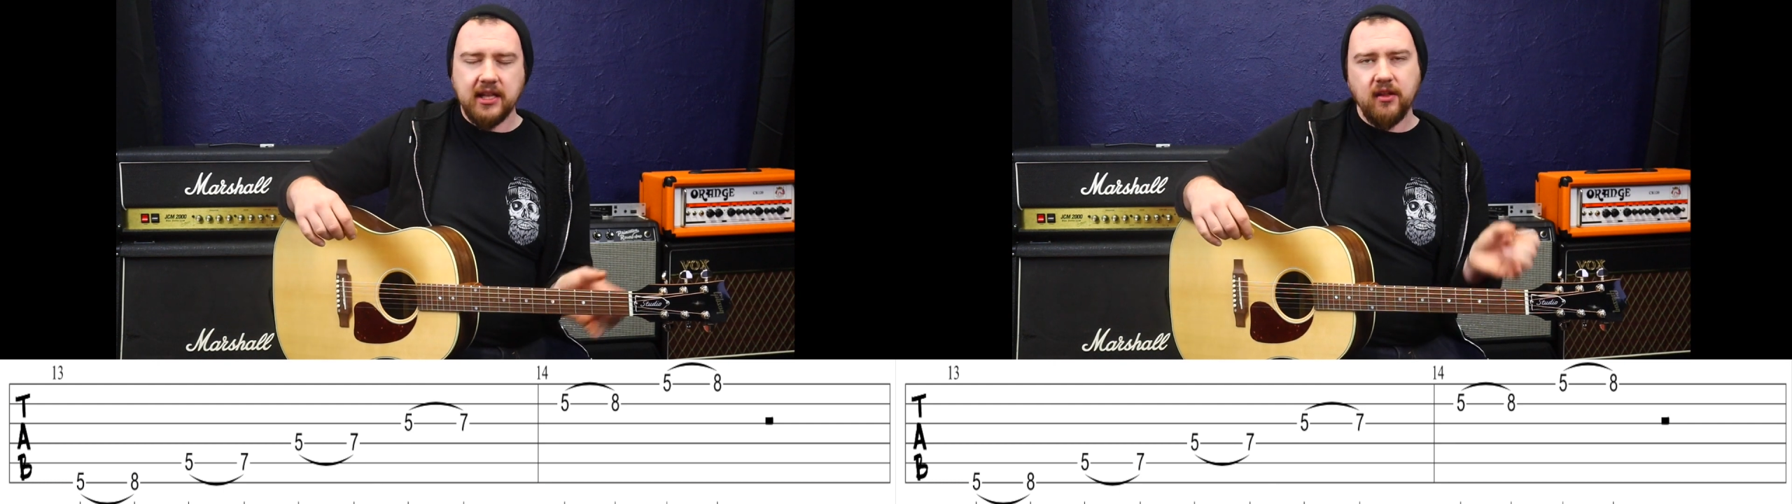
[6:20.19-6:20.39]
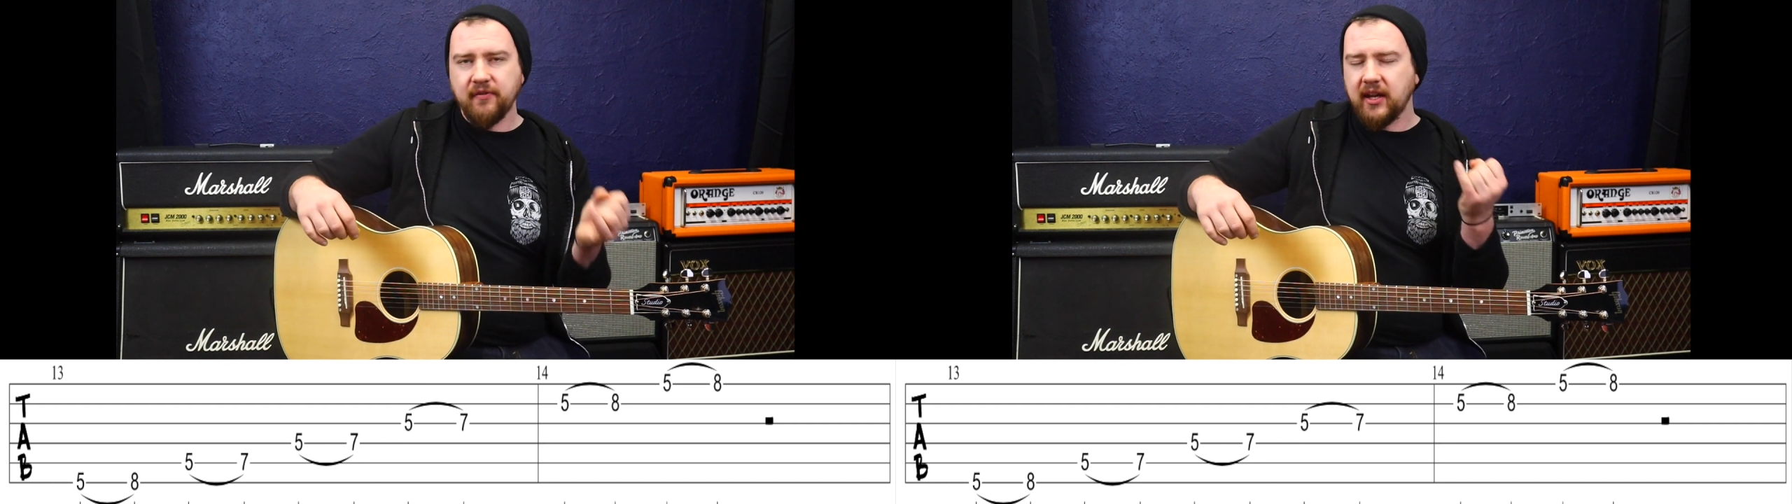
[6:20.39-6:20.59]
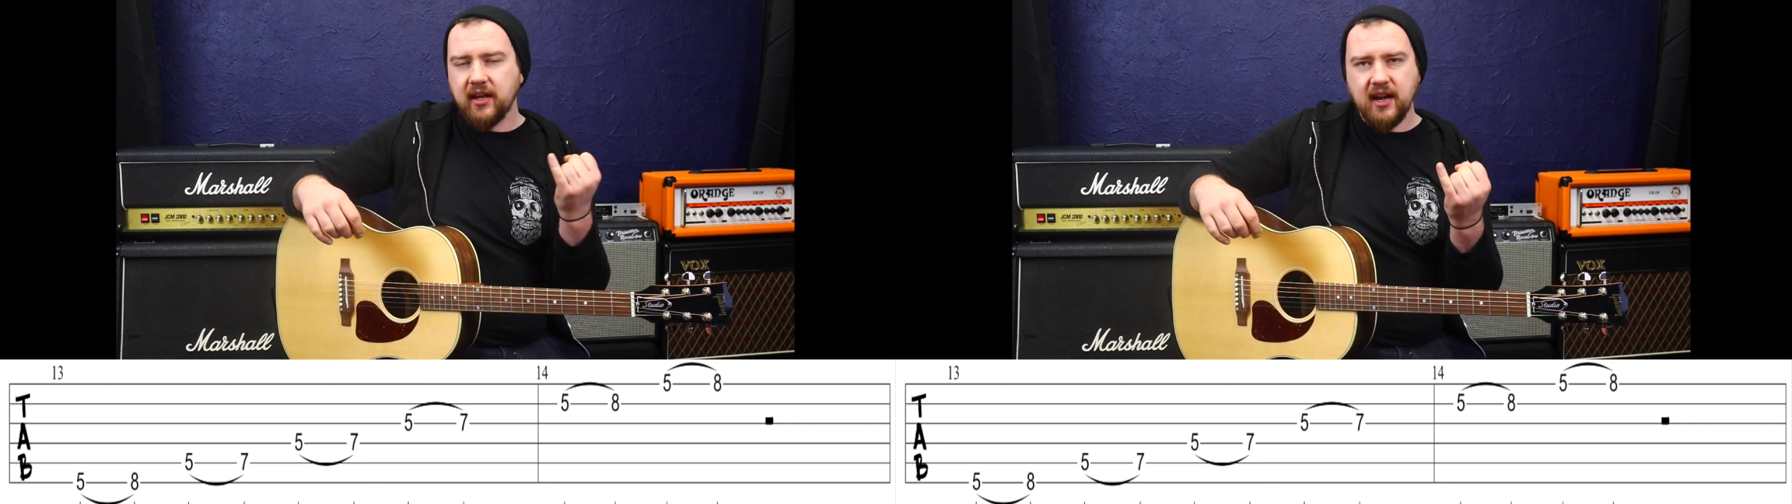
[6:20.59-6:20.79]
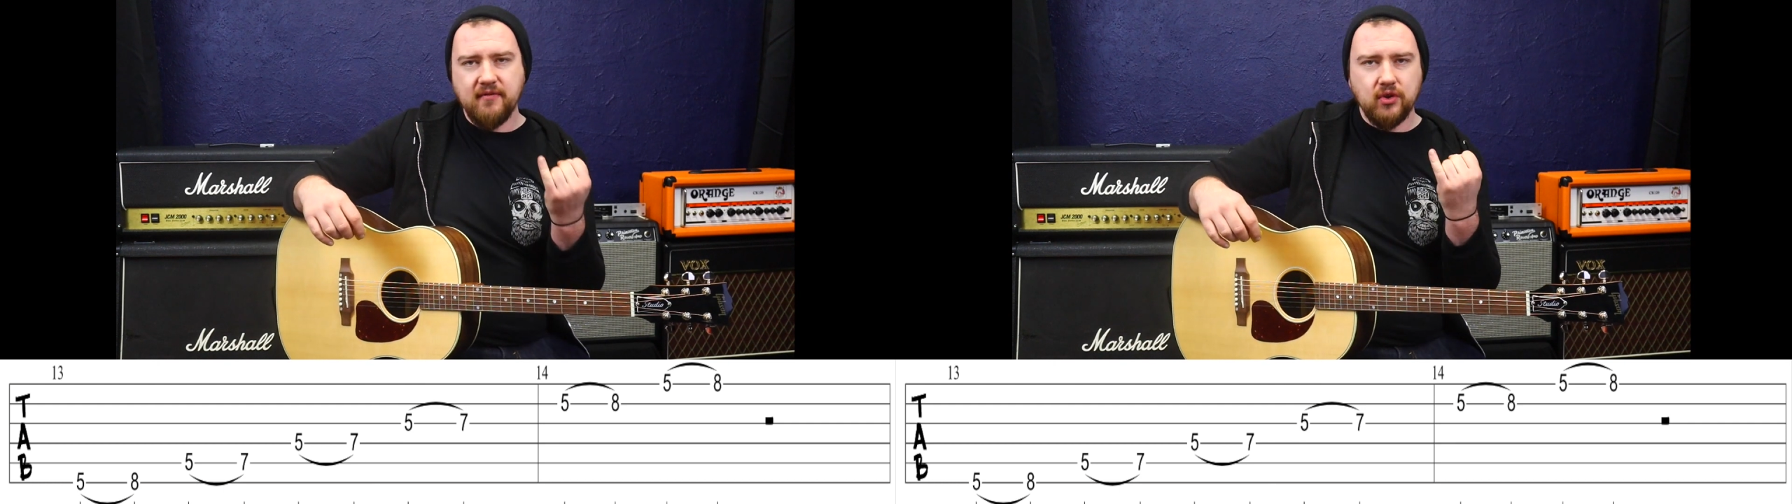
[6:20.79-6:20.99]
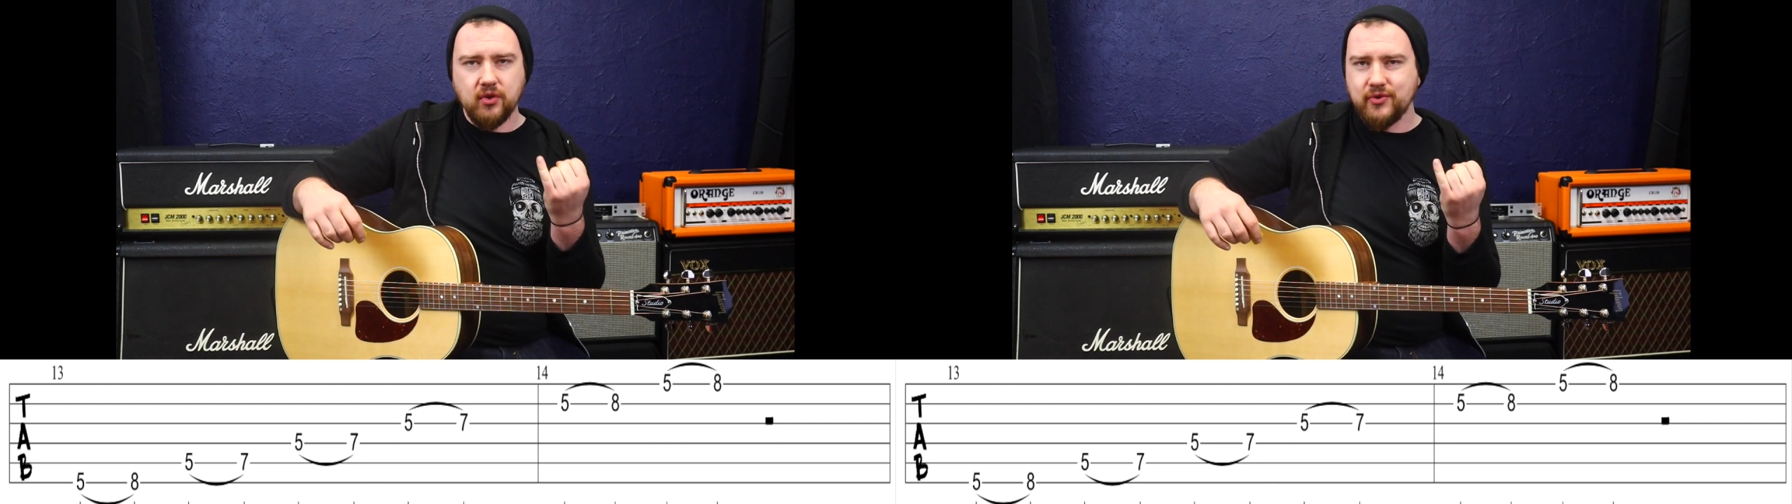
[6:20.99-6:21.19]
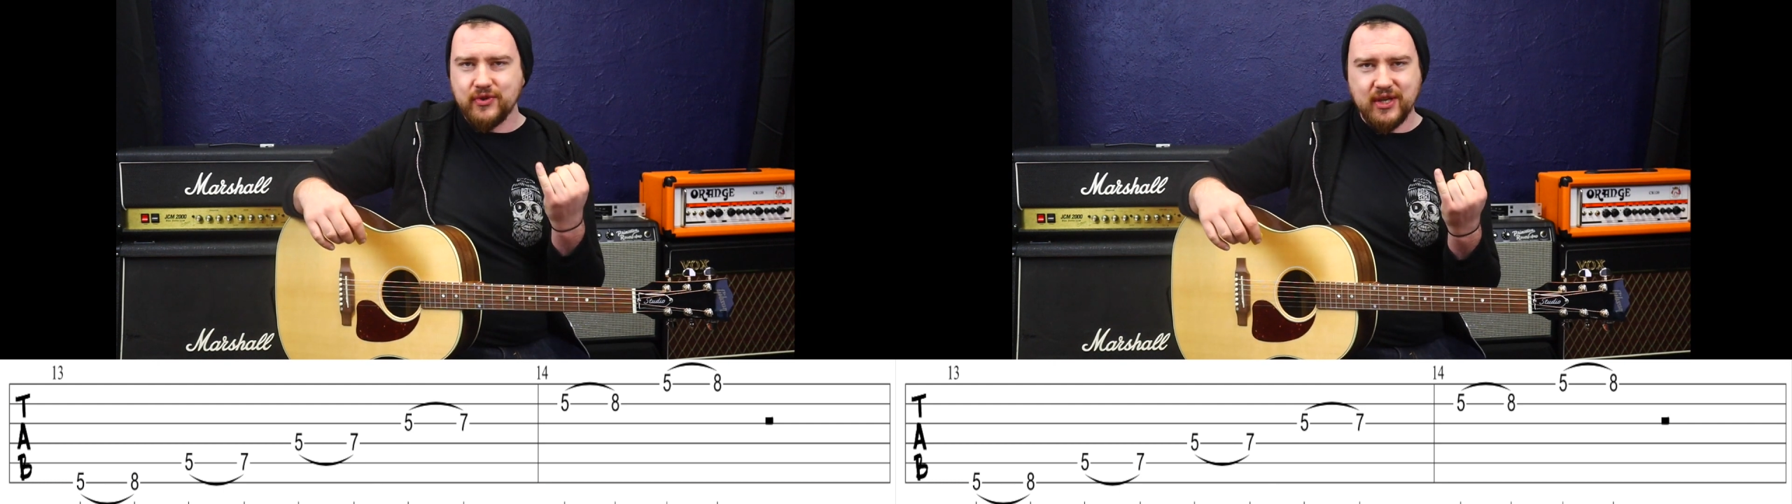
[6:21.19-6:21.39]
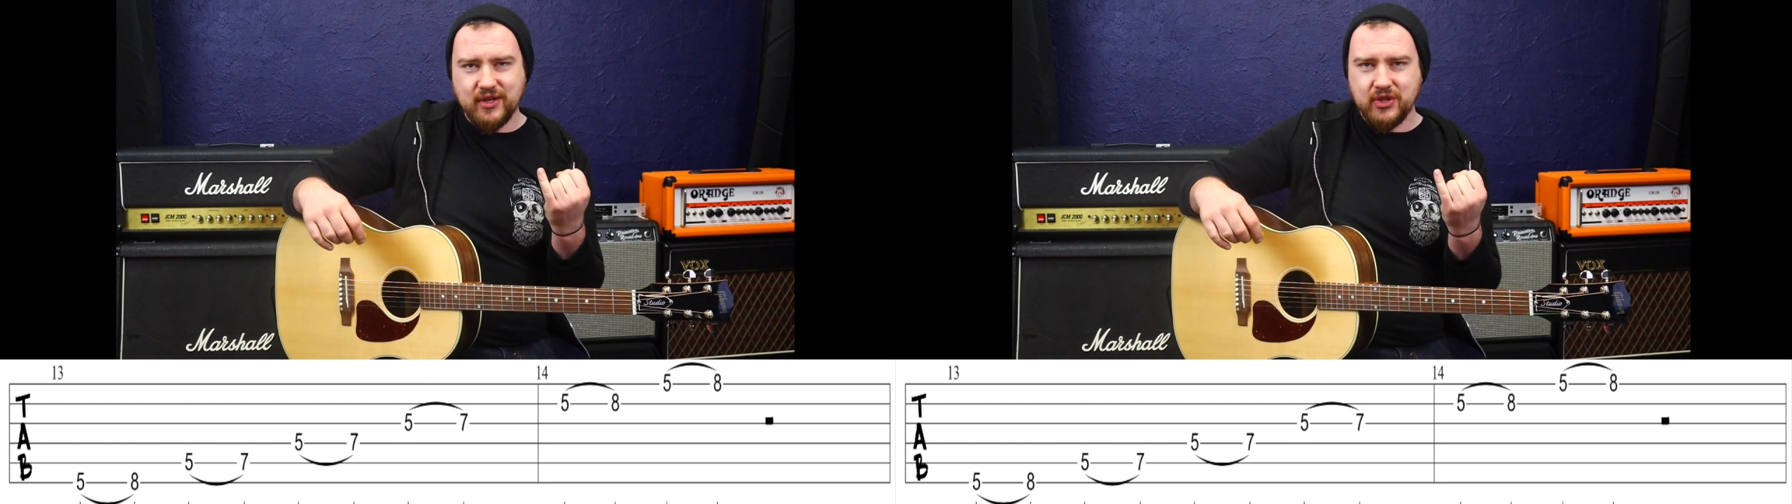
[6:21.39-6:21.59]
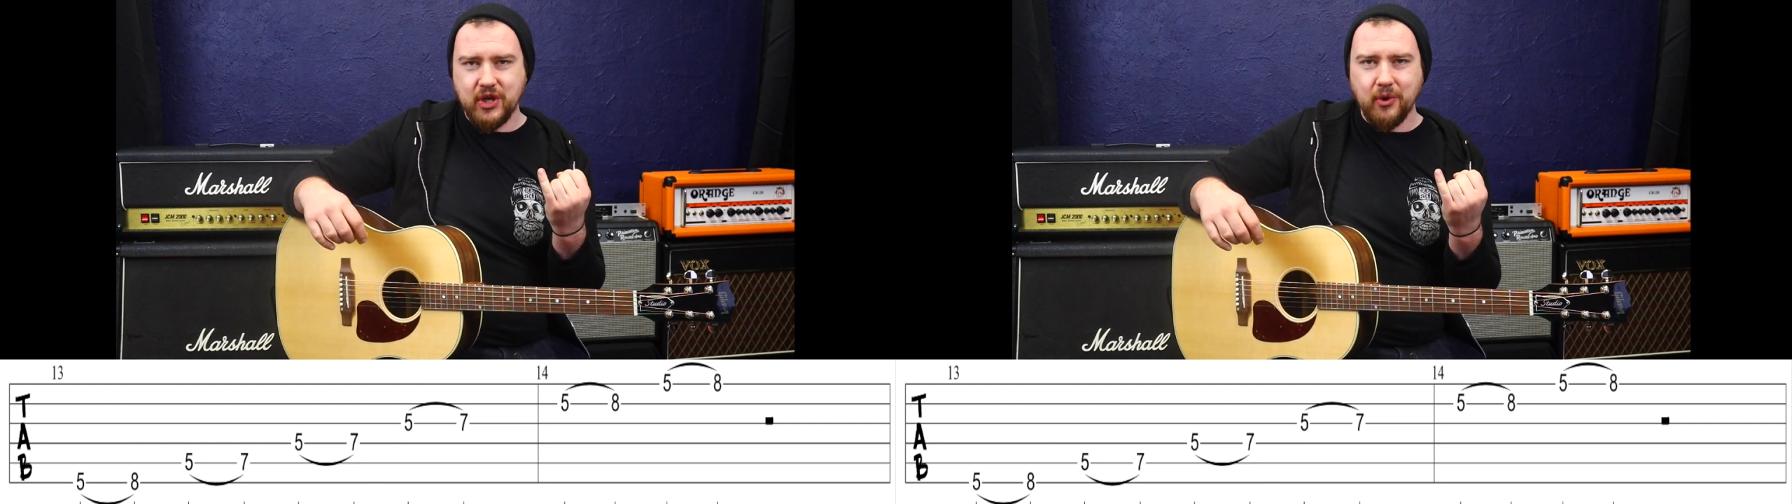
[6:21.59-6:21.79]
little finger never does as
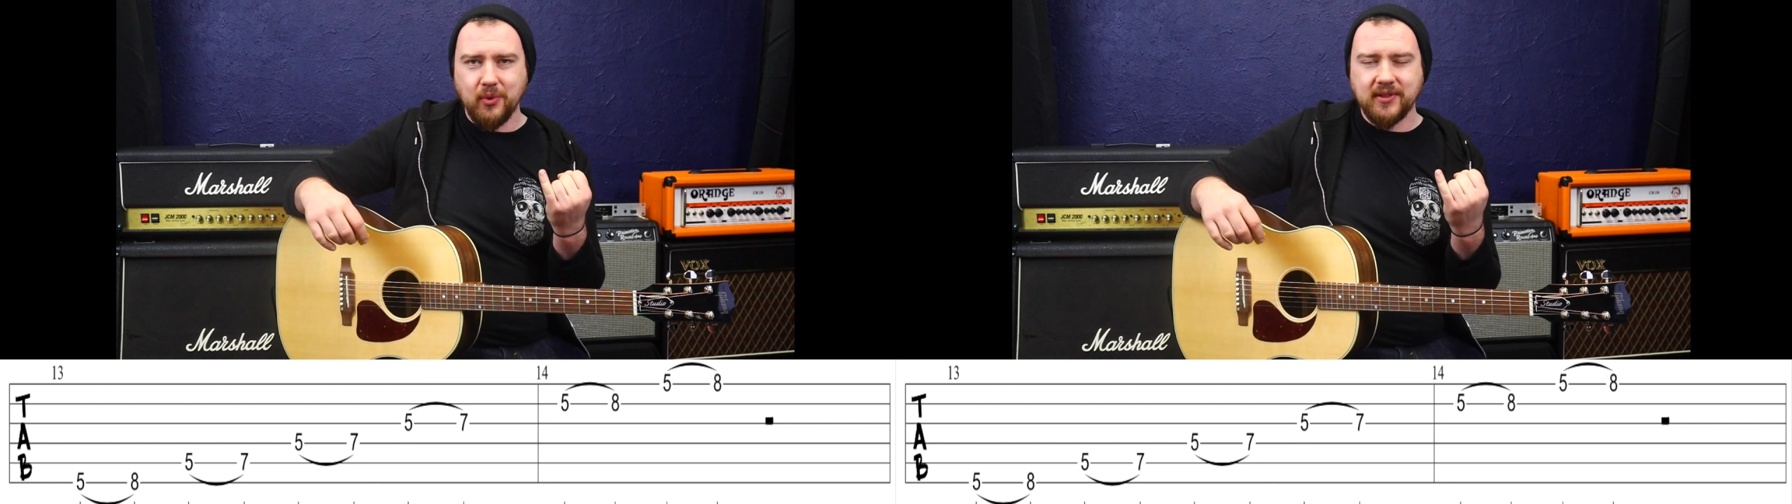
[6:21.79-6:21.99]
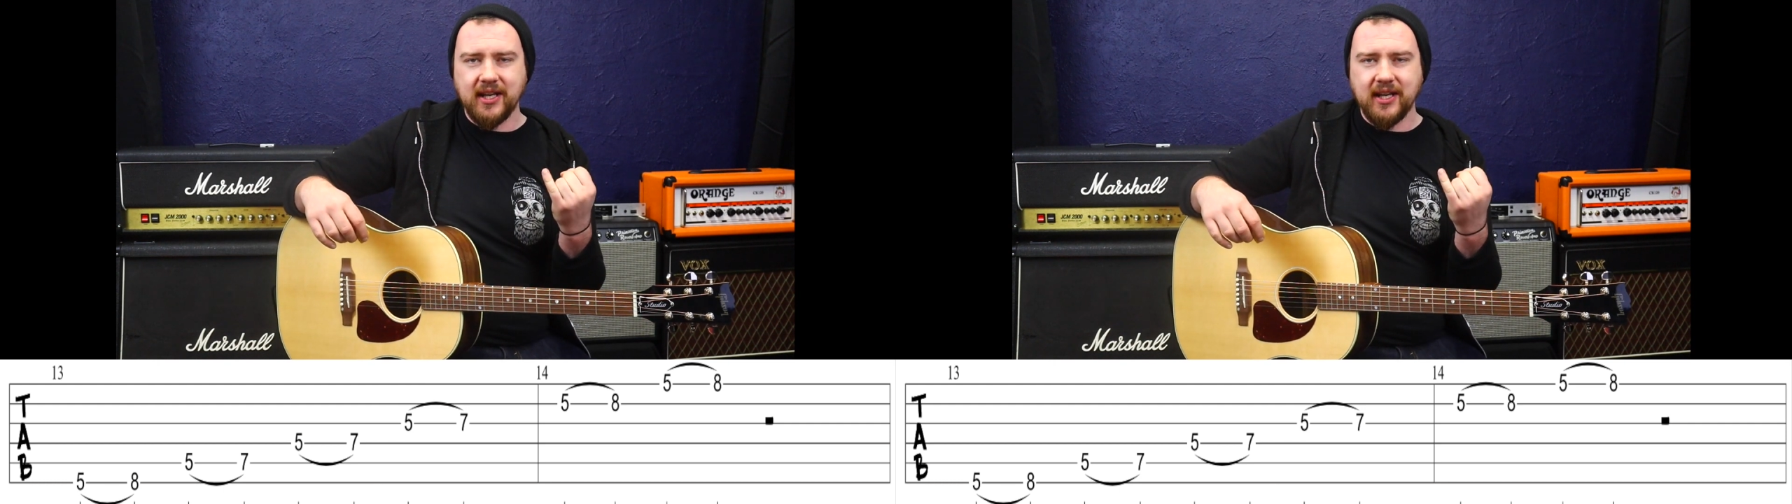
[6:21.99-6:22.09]
it's told,